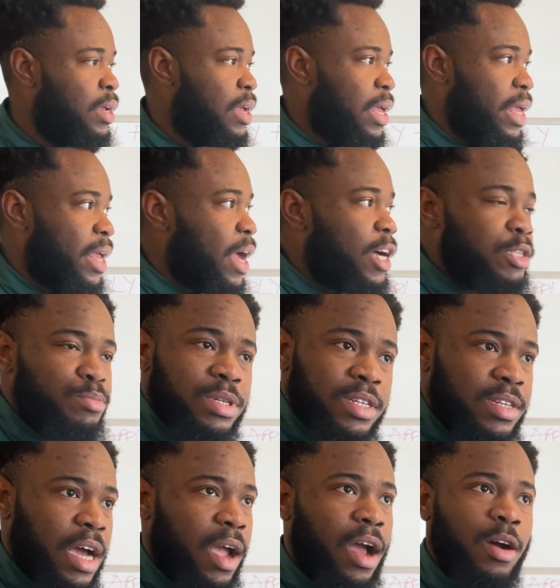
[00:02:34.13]
It can't be in
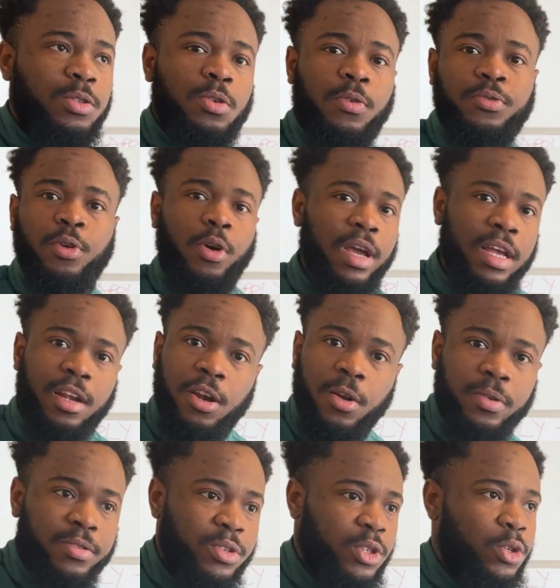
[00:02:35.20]
the account of your
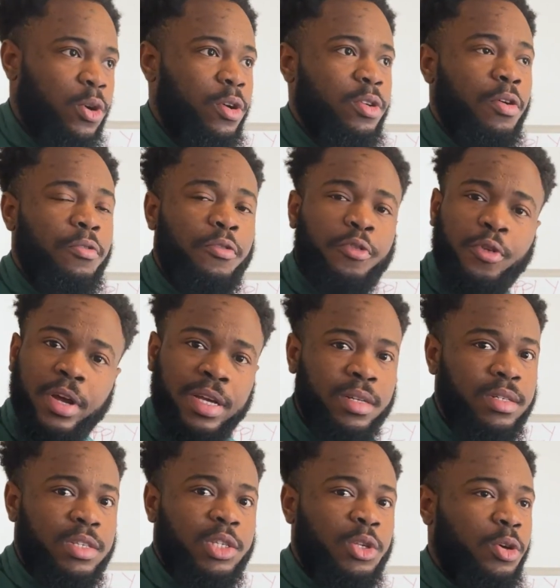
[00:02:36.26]
in-laws or your friends